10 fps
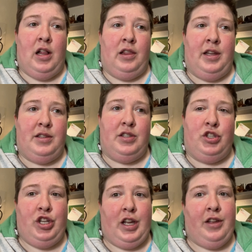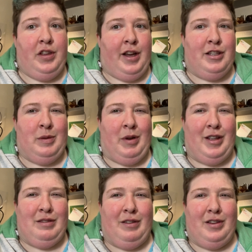Let's check out the
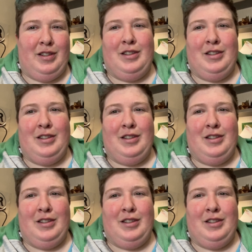isopods first.